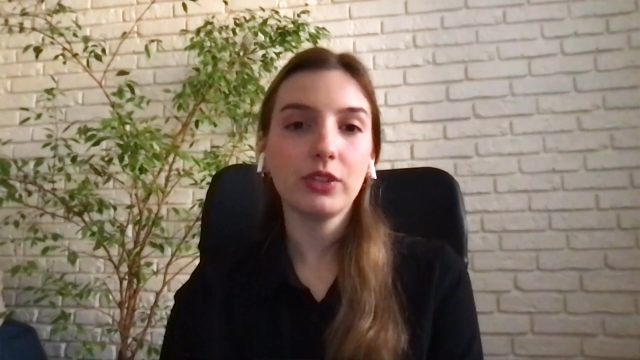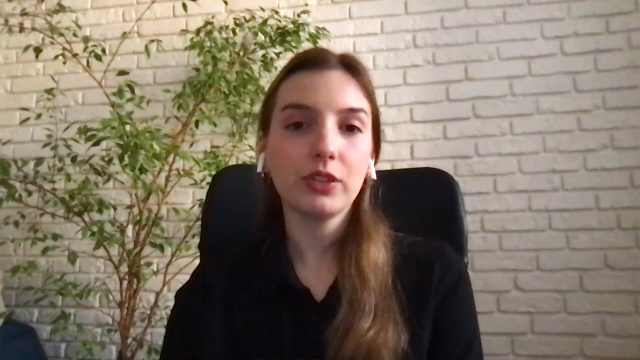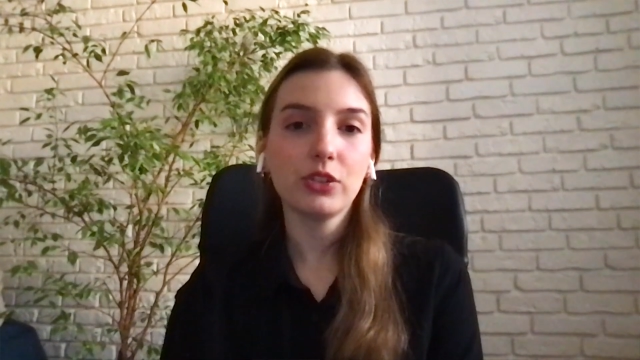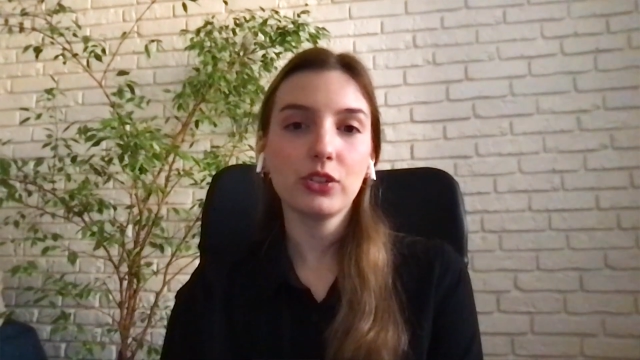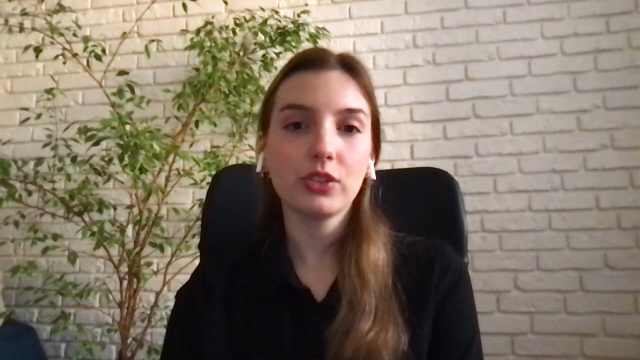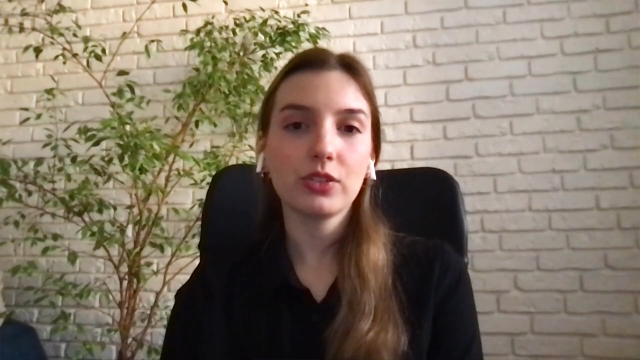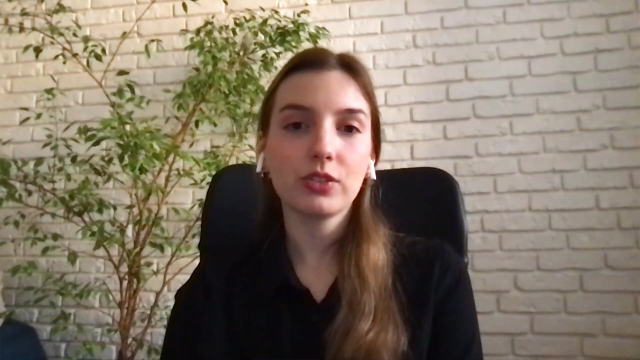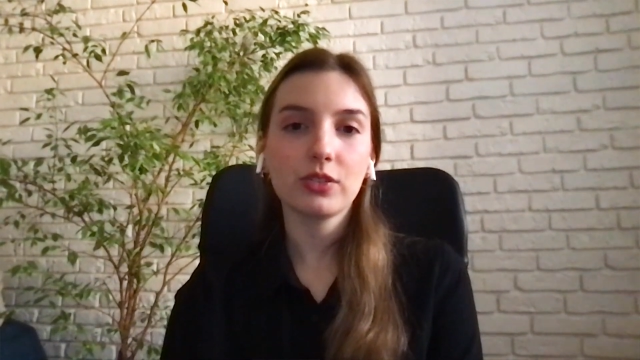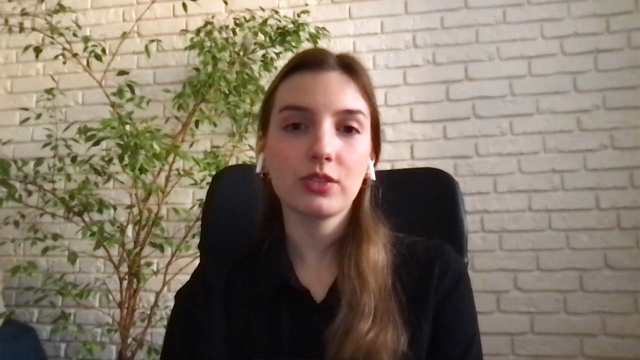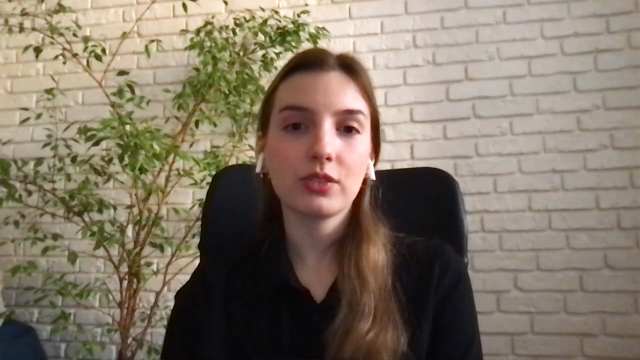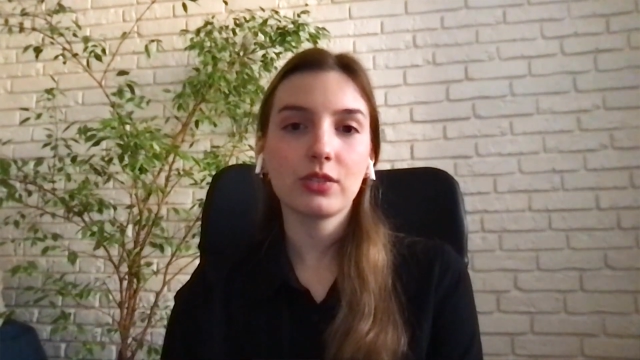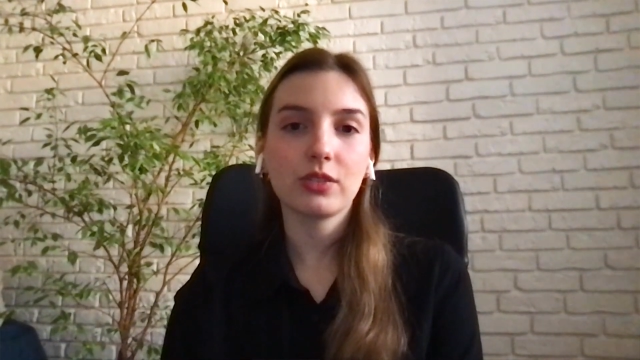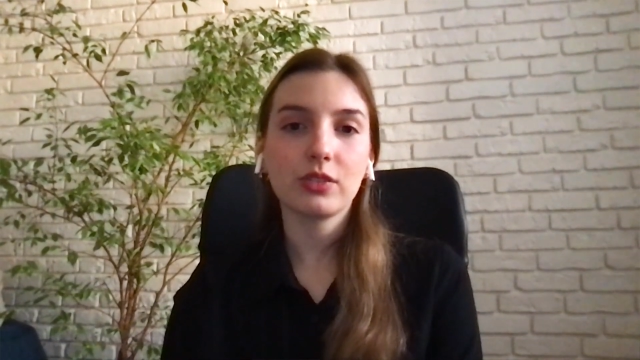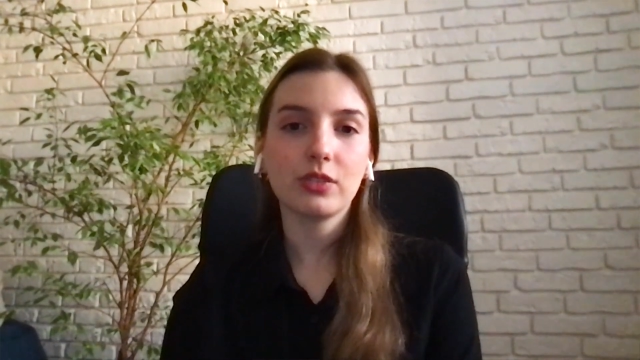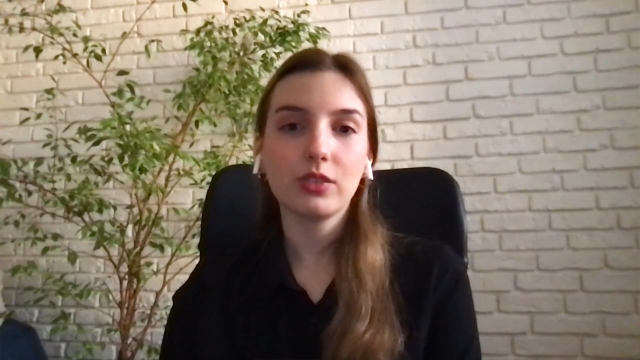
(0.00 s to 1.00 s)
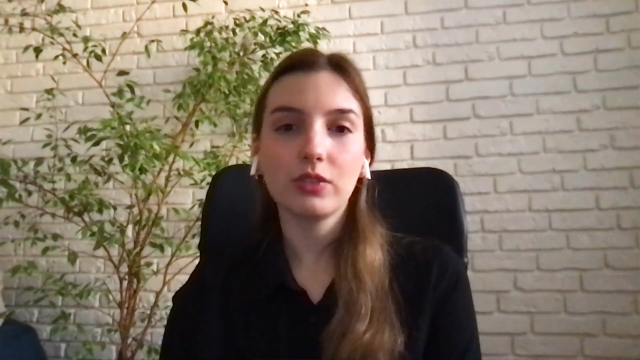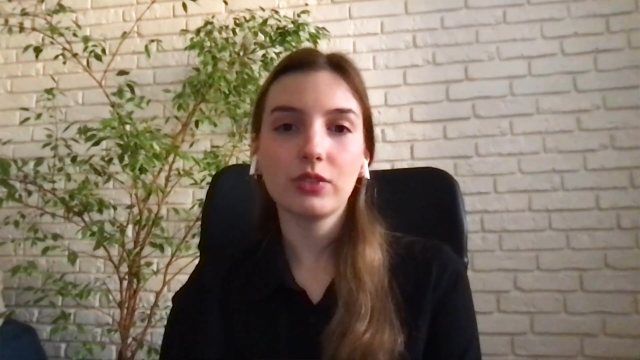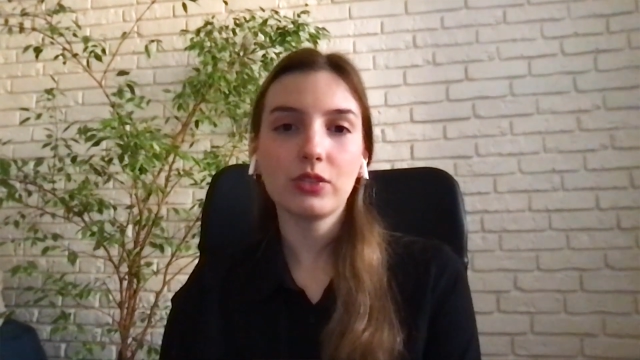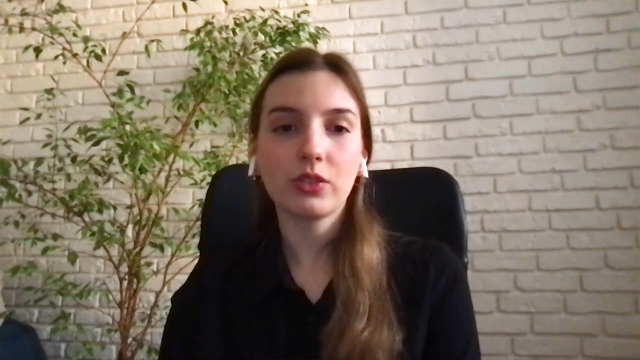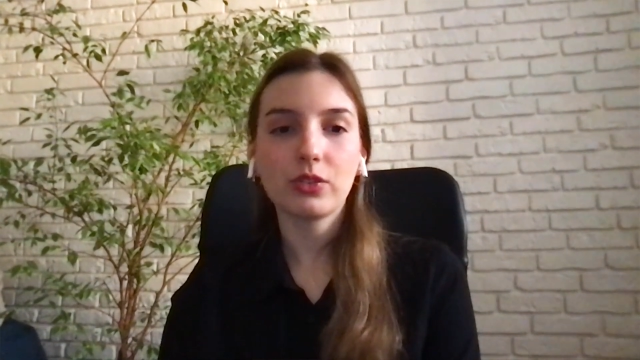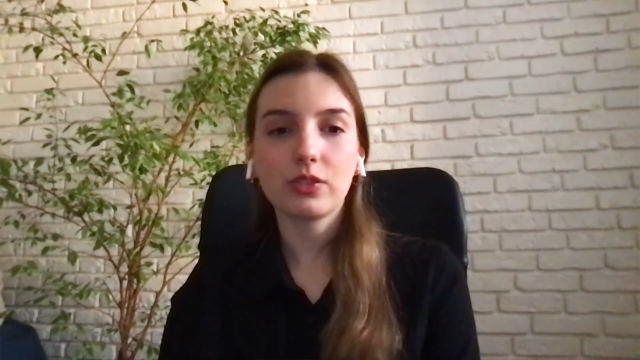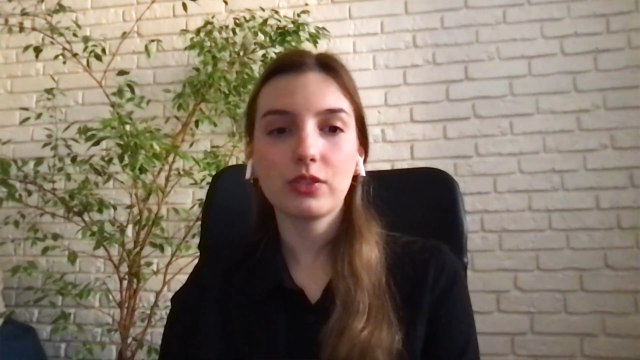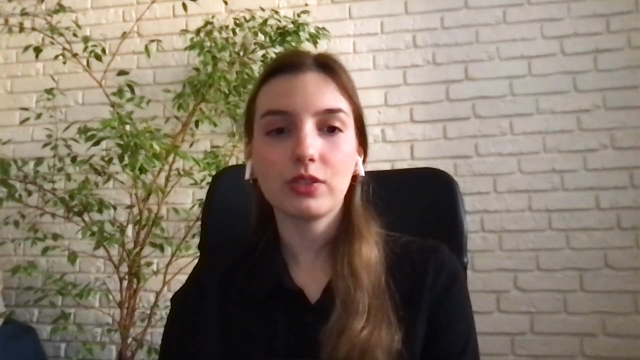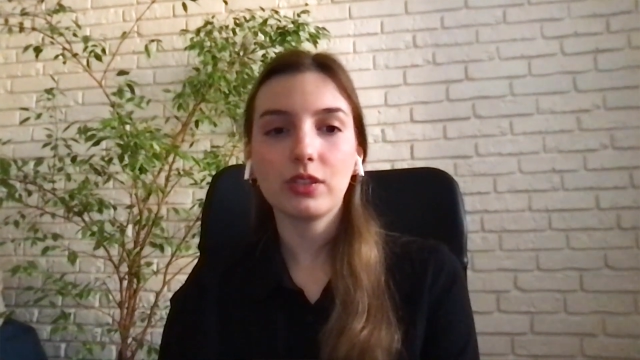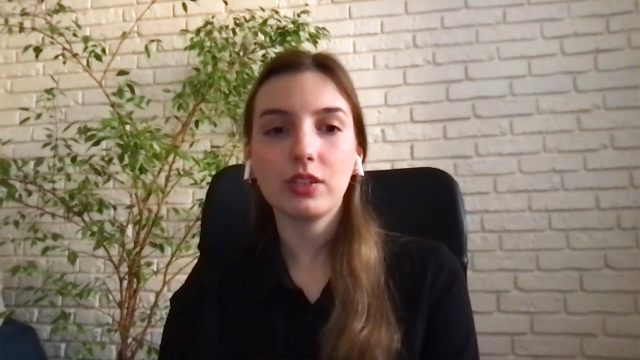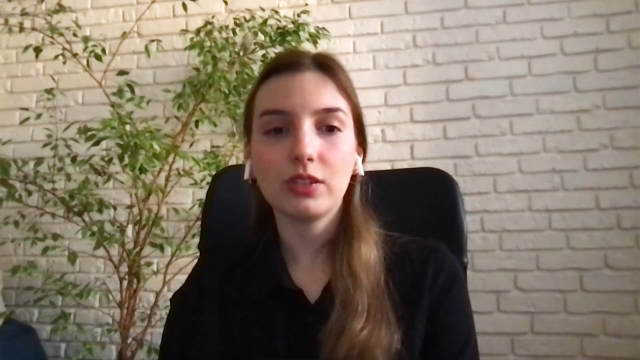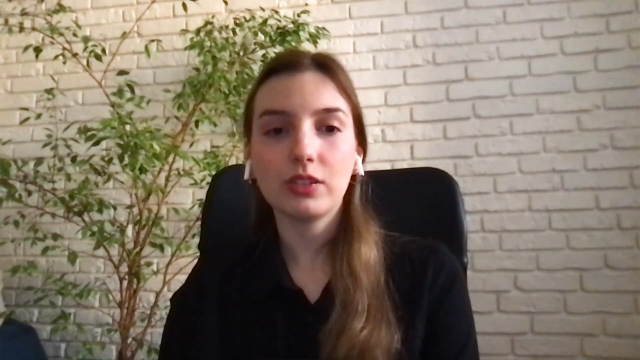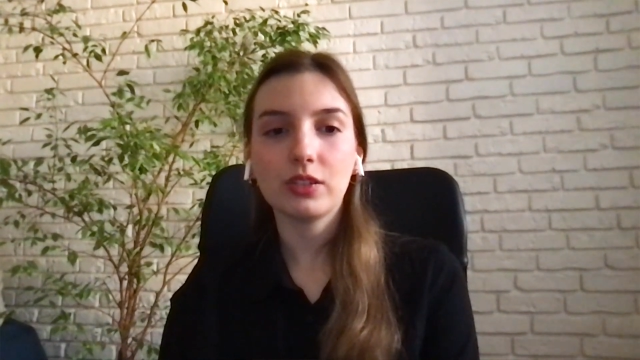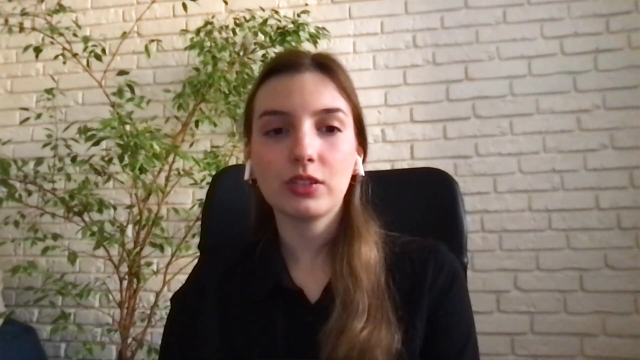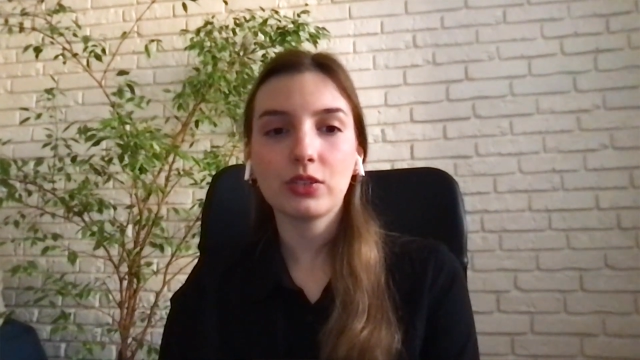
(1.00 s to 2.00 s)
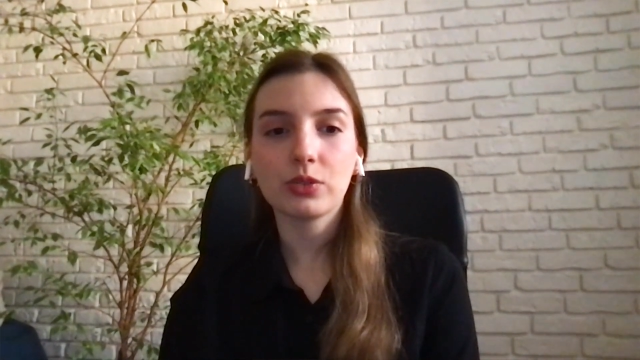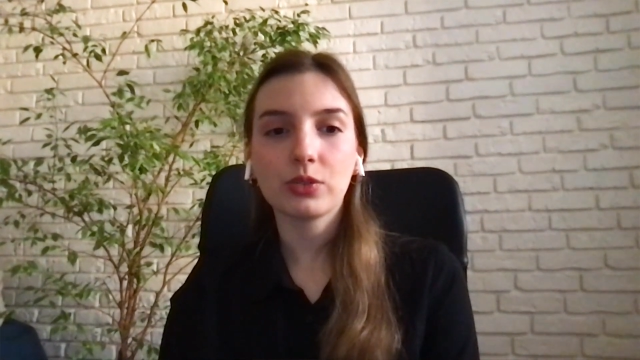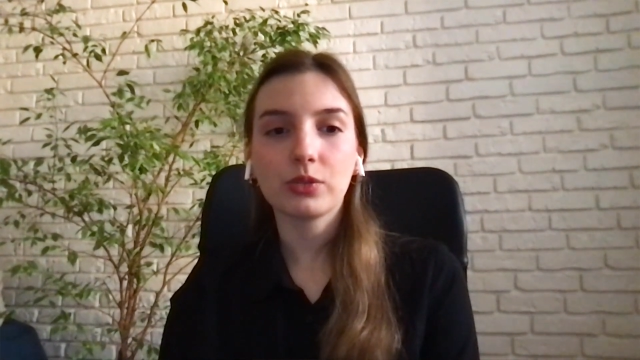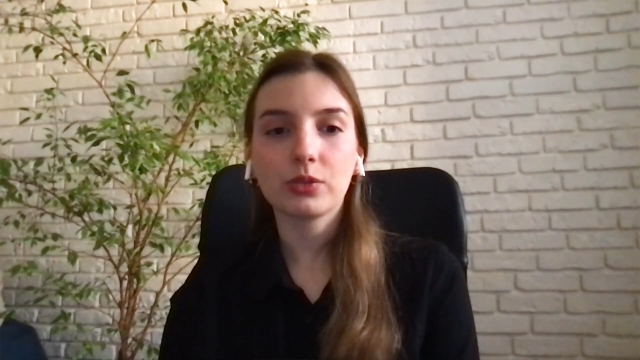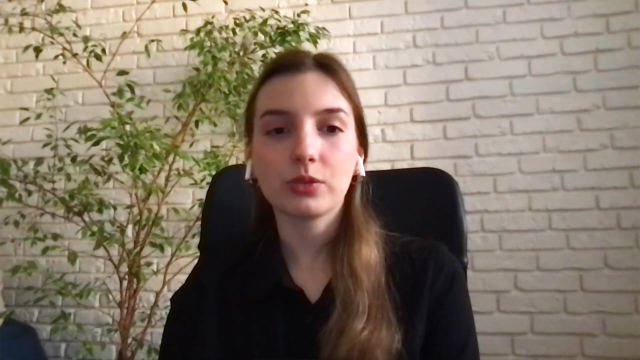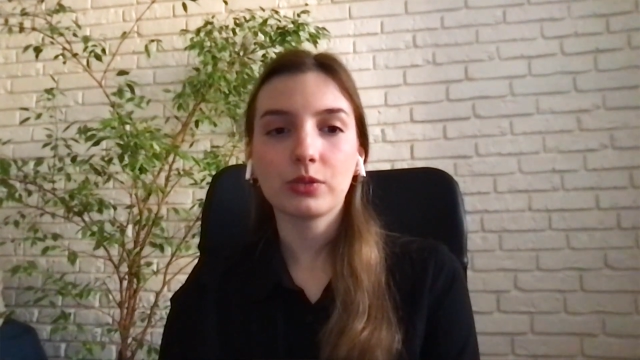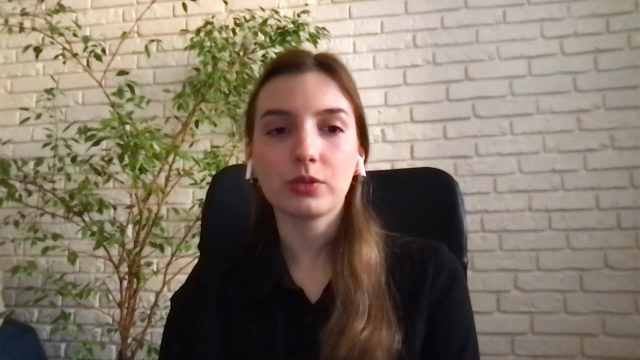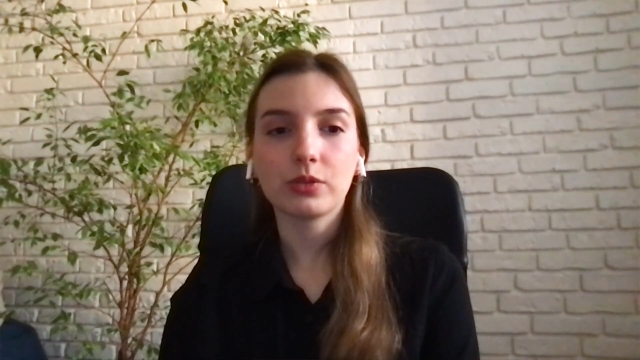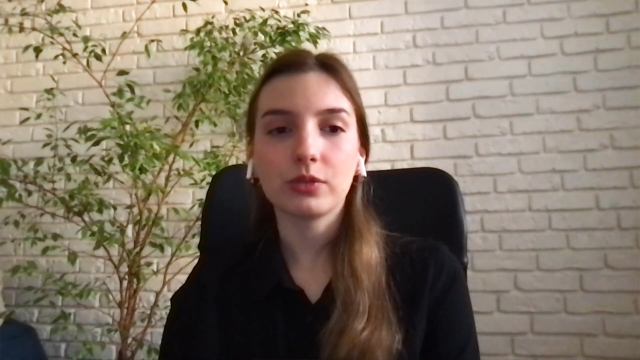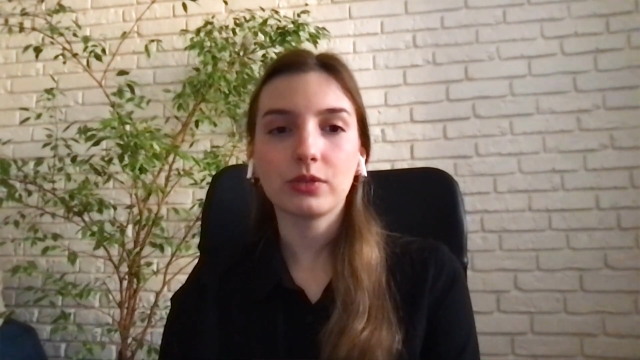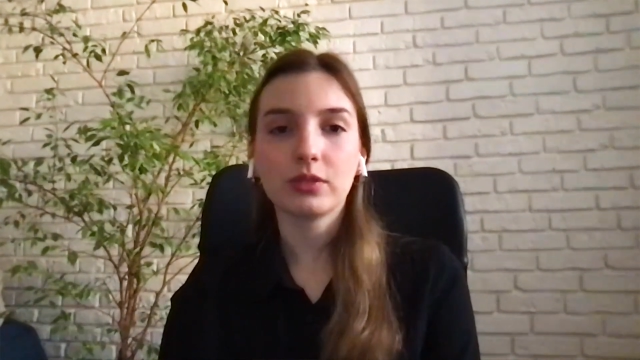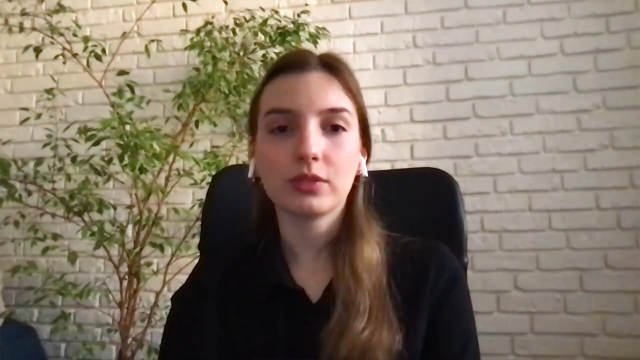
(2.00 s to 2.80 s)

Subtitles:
features it's not easy to